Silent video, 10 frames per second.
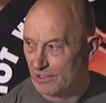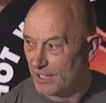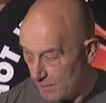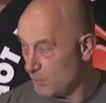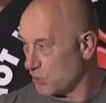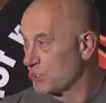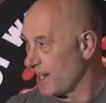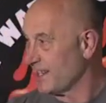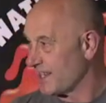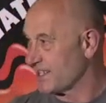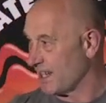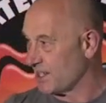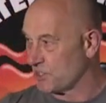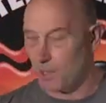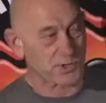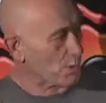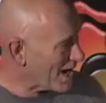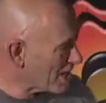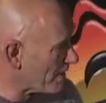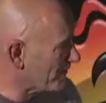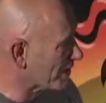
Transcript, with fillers: I'm just saying that's a nice top, so why are you having a